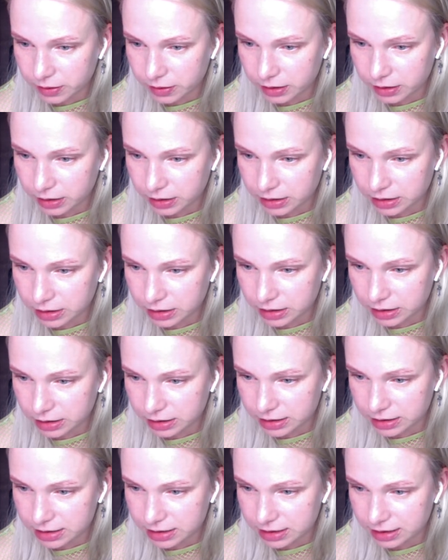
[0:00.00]
but they didn't
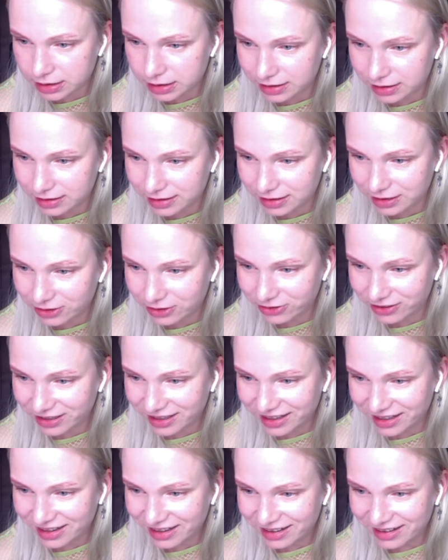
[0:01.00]
understand it. Now
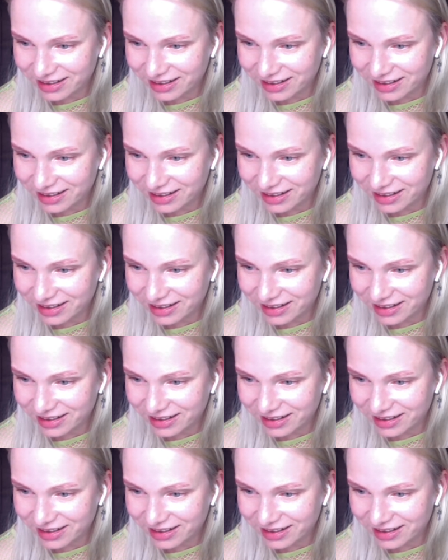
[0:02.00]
